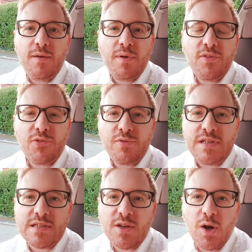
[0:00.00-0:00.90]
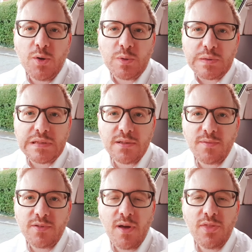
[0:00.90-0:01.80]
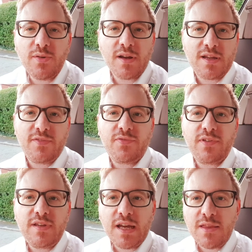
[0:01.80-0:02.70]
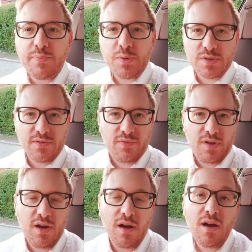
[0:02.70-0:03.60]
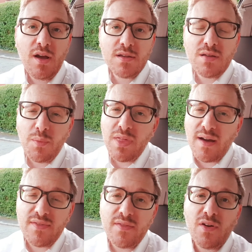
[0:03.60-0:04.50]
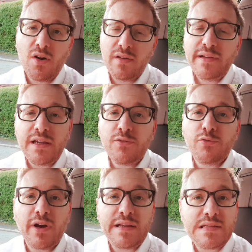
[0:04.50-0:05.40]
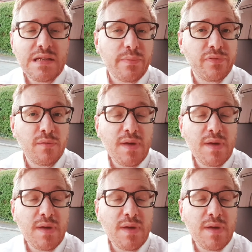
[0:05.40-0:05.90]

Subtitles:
but the street is cold. So I thought I'd give sitting in the boot of the car somewhere that I've never honestly tried to sit before.